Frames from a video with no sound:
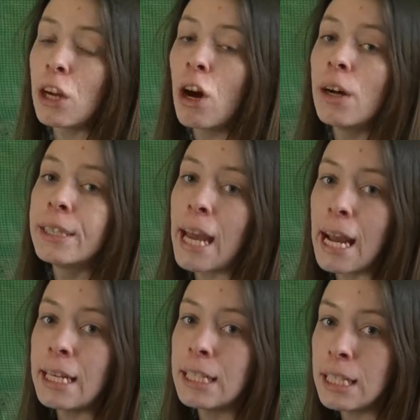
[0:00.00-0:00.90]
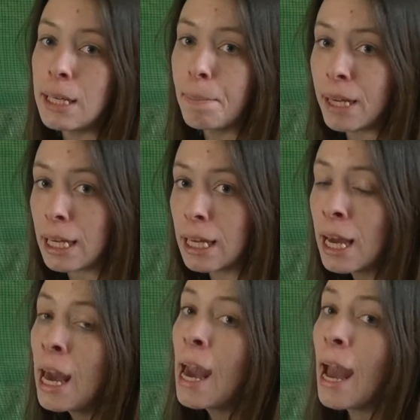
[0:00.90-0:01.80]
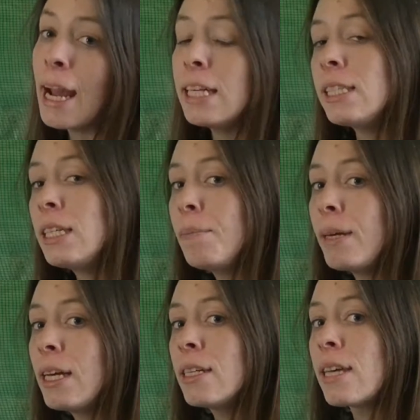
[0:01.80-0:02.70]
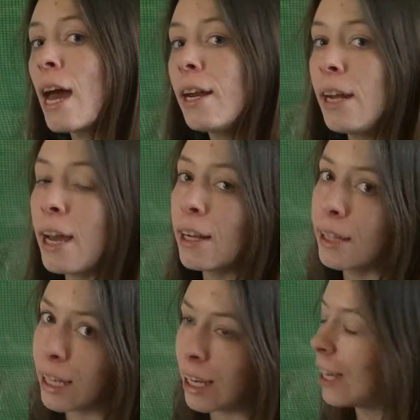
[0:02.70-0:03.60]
called ATP. ATP is adenylyl,